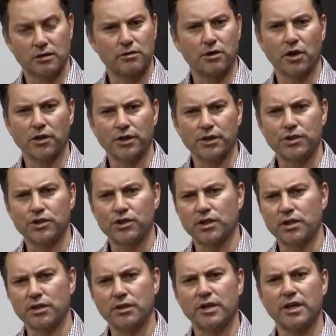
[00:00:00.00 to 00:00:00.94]

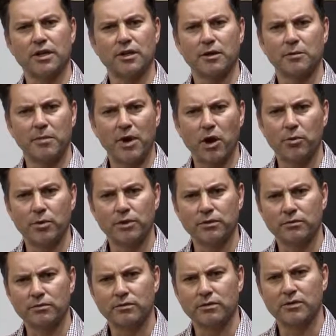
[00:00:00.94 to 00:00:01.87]
college in either
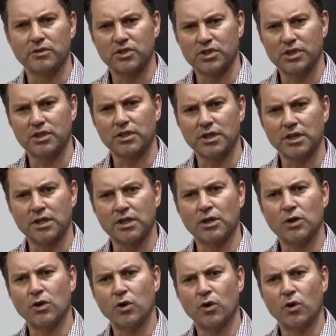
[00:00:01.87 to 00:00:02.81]
Melbourne,
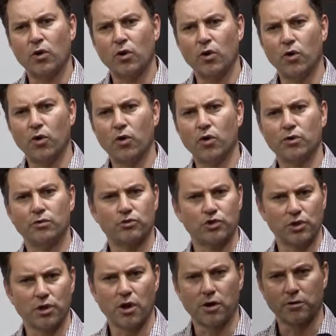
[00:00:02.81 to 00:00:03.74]
Sydney or
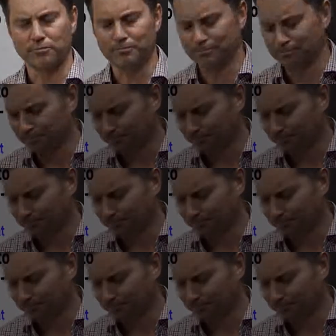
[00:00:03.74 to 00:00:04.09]
Geelong.